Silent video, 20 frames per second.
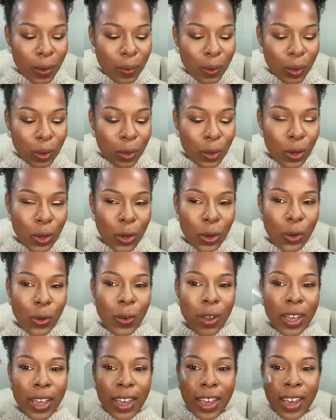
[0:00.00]
I'm just gonna
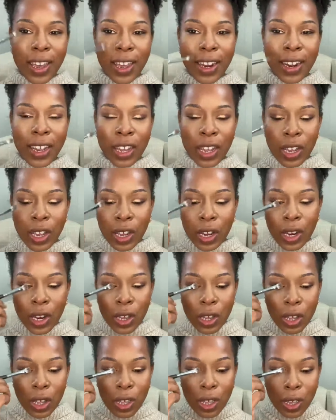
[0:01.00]
go ahead
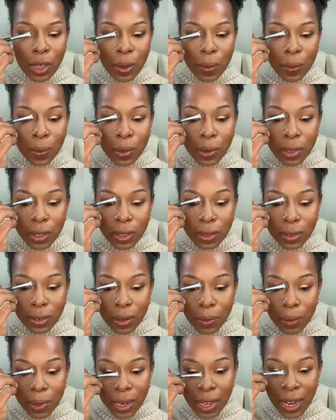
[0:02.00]
and put
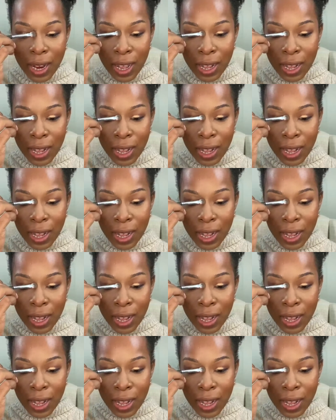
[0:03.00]
some of that.